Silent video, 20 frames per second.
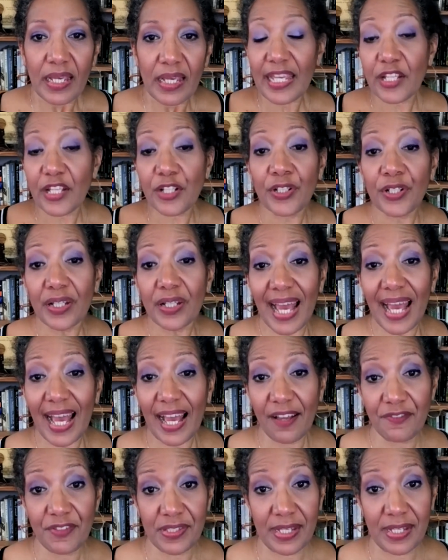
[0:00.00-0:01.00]
He could
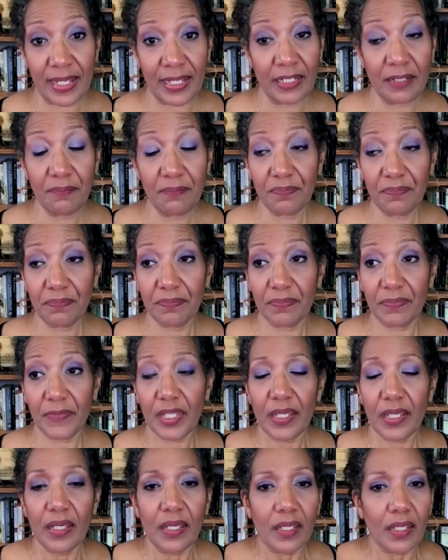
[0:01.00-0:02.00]
have said,
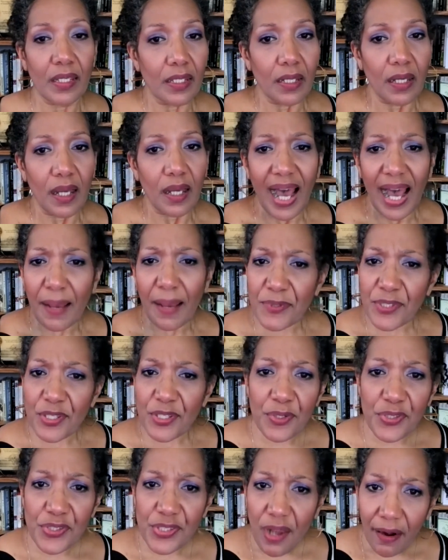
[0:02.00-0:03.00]
I'm
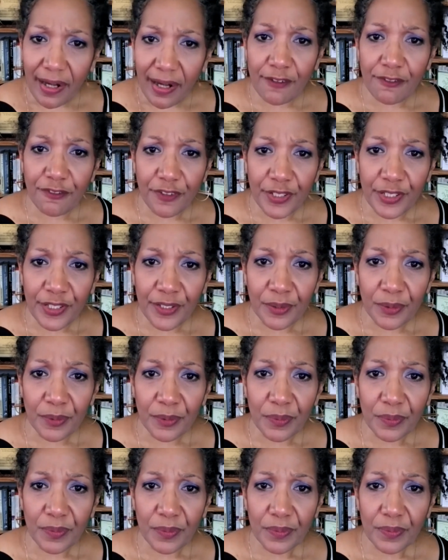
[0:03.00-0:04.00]
so sorry for
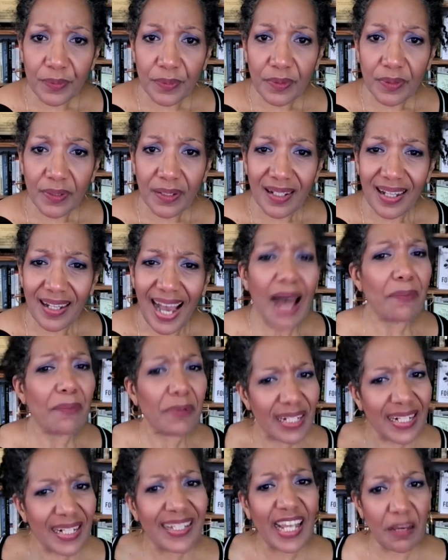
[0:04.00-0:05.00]
you. I'm
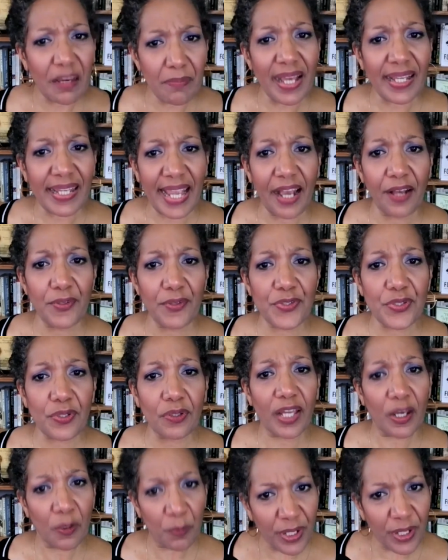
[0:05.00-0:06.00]
going to get my
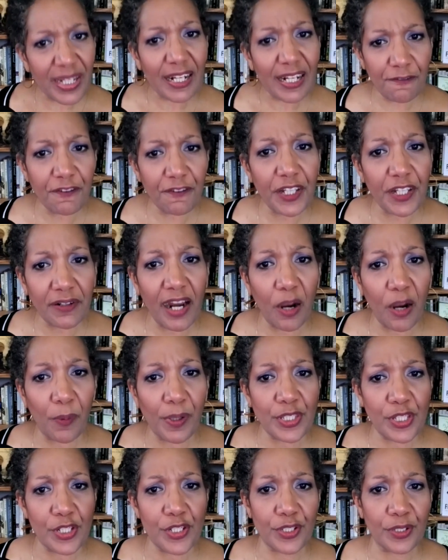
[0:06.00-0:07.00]
counsel and we're going to figure out
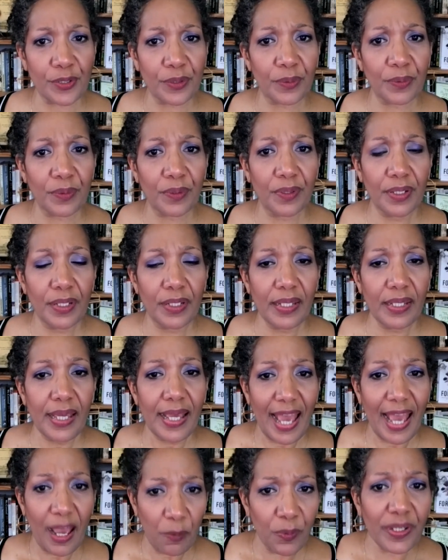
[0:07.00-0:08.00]
what to do
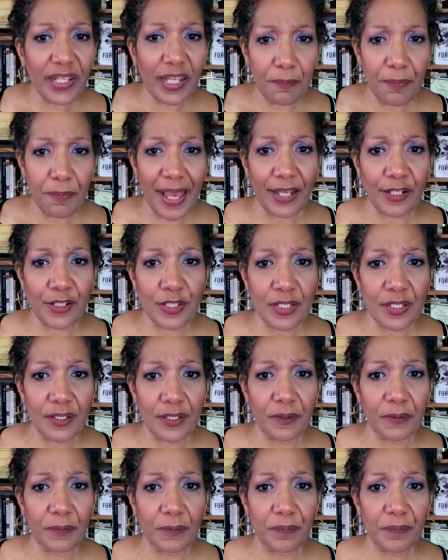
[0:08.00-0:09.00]
and we'll get back to
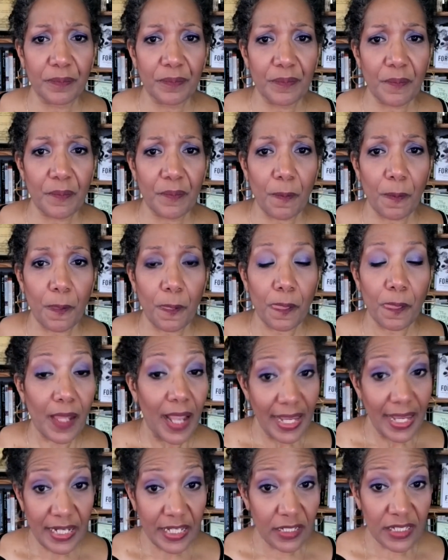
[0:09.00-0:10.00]
you.
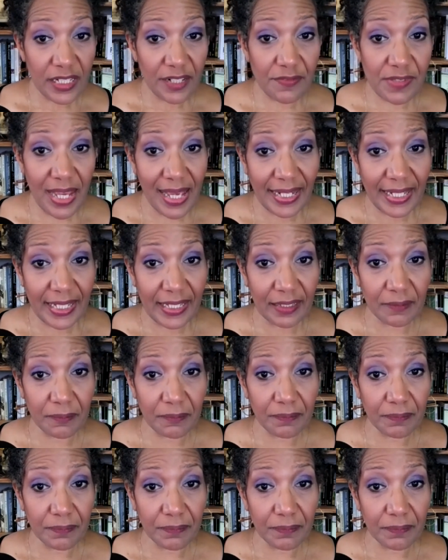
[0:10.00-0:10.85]
And he could have done it.